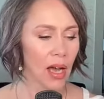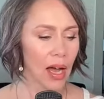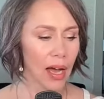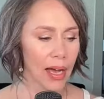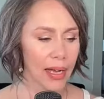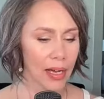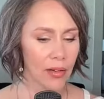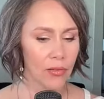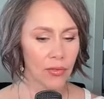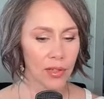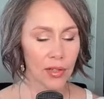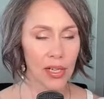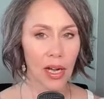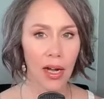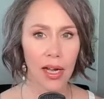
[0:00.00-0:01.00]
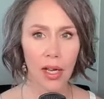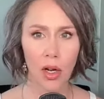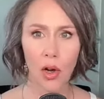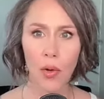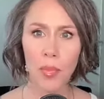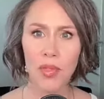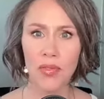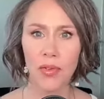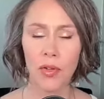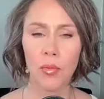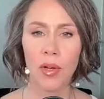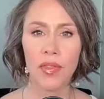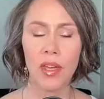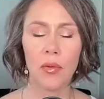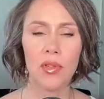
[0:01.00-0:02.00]
i had very high hopes for
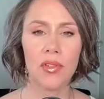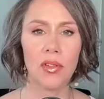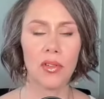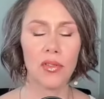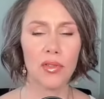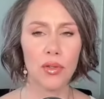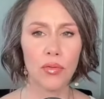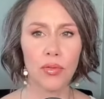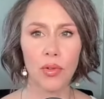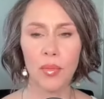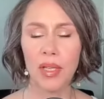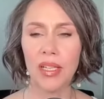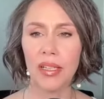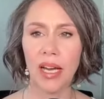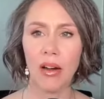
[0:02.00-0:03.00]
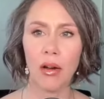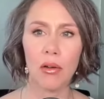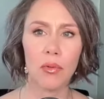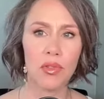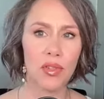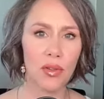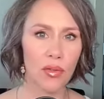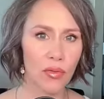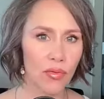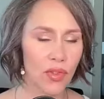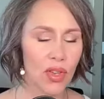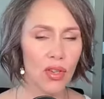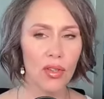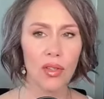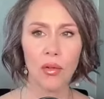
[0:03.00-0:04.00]
what that was going to do for me and how i was going to
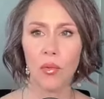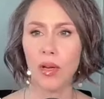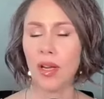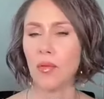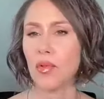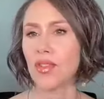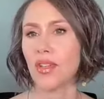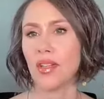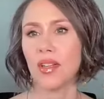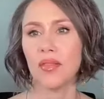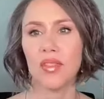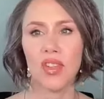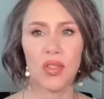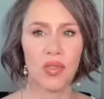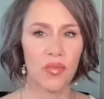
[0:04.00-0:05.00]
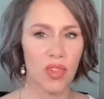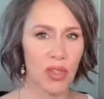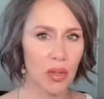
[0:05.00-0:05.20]
feel and what i was going to just feel